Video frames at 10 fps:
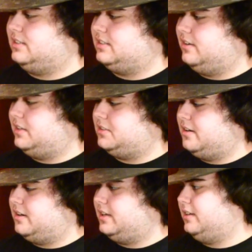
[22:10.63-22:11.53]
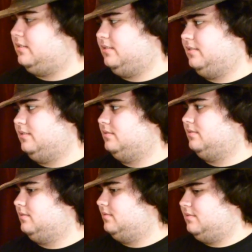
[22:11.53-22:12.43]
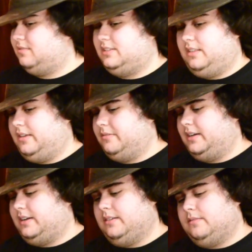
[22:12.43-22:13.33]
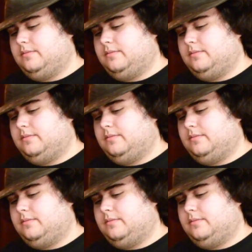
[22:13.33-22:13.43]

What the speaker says: I saw it at Target. I thought, why not?